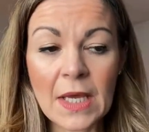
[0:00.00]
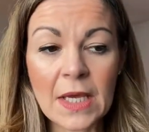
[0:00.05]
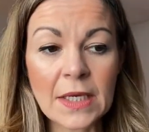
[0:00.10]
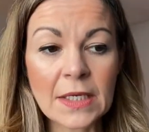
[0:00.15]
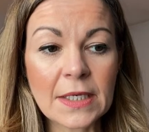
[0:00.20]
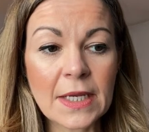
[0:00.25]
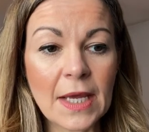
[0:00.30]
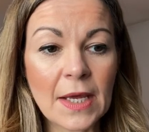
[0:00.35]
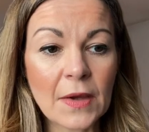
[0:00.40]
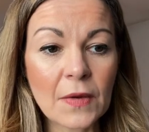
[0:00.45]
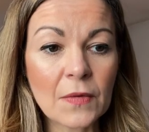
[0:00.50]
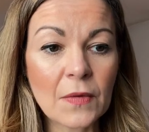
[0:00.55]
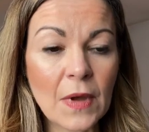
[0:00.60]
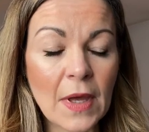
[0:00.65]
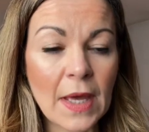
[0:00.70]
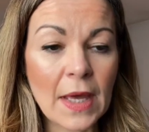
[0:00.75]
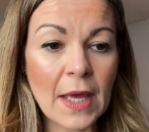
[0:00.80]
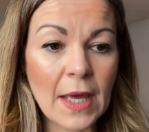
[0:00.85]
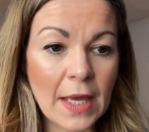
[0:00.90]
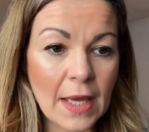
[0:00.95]
Now,
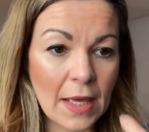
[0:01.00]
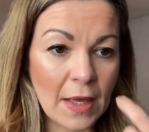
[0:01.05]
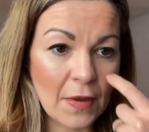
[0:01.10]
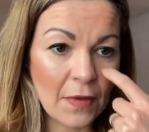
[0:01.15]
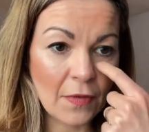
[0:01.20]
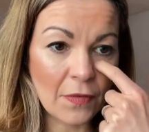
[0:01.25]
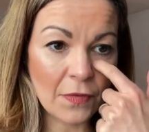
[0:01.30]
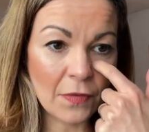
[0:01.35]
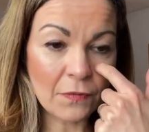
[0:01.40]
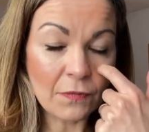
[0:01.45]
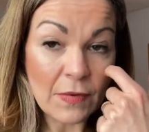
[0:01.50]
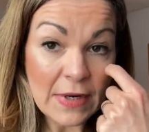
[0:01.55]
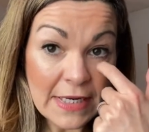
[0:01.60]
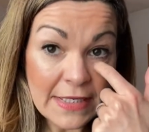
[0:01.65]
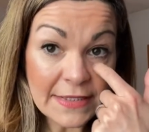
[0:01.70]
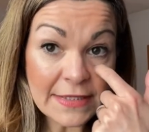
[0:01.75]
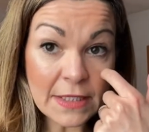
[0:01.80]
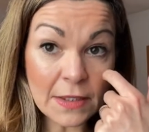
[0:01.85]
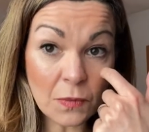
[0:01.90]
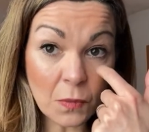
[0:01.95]
the
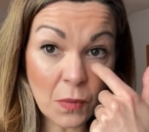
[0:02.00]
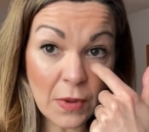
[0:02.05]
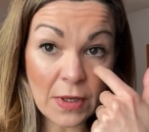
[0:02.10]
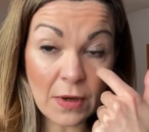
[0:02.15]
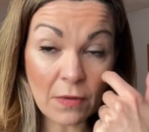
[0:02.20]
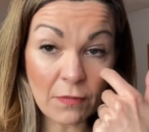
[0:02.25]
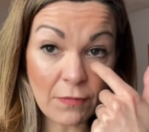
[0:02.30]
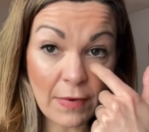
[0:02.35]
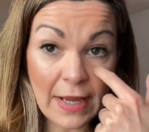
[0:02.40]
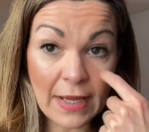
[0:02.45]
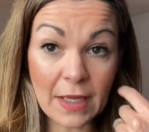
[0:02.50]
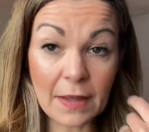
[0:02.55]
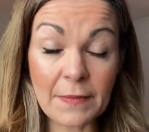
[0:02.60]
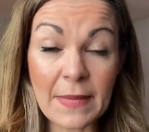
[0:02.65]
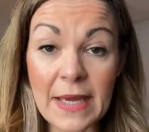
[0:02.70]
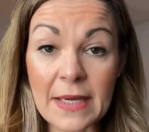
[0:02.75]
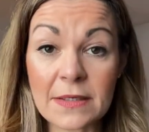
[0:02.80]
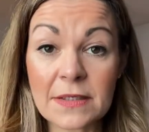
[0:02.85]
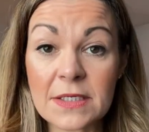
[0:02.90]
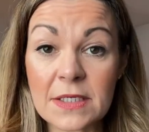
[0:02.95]
reason we are
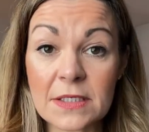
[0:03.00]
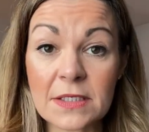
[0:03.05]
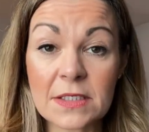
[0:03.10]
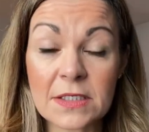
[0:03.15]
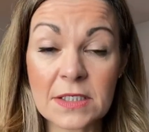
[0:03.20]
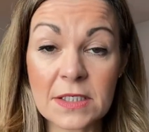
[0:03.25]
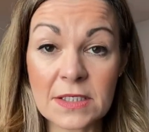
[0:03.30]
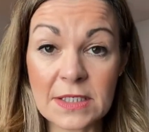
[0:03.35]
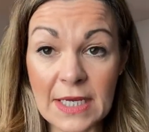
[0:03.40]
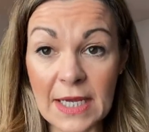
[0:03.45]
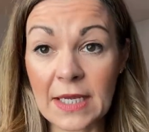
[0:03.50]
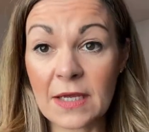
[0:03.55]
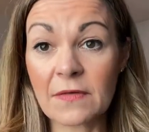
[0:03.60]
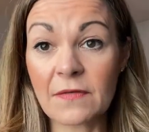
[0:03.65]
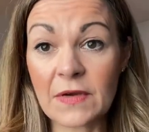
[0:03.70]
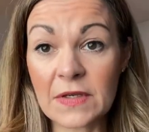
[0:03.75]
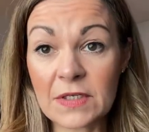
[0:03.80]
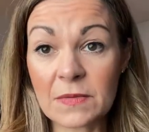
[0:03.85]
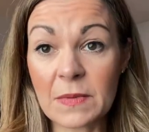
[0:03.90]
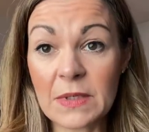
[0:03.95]
recommended to take
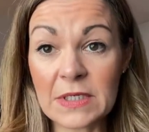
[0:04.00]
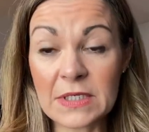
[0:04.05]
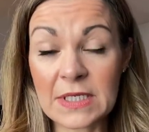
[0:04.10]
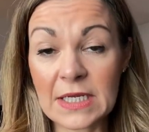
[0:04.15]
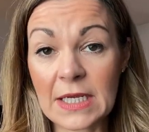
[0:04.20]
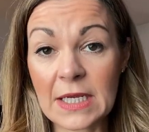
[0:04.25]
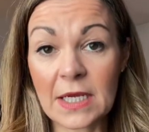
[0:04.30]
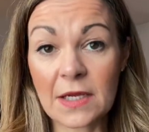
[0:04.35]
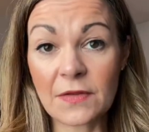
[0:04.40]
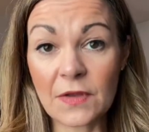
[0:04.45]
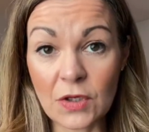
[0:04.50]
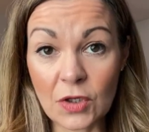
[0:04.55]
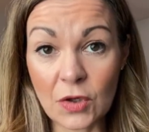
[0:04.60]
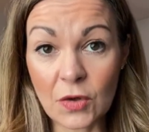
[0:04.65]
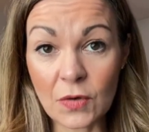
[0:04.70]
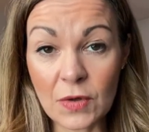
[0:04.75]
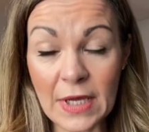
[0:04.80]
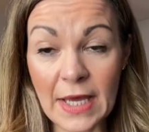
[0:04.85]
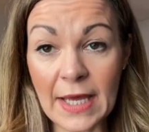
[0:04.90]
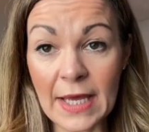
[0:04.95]
vitamin D in
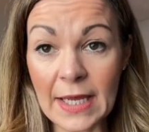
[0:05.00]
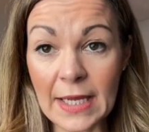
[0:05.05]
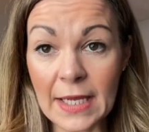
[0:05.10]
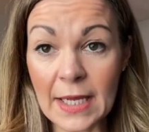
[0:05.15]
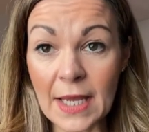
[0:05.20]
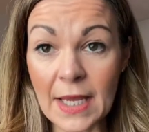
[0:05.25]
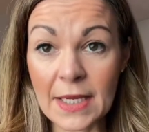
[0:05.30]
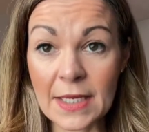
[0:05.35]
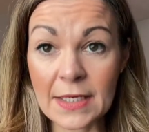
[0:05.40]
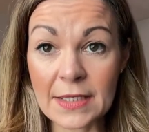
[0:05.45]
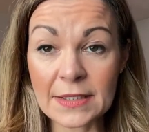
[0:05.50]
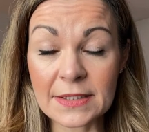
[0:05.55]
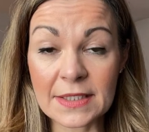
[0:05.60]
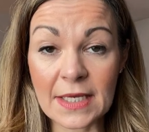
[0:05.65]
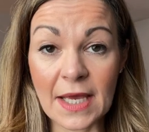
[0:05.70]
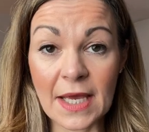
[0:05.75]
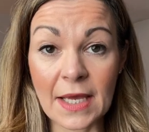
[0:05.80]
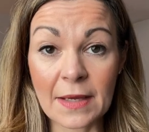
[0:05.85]
the UK is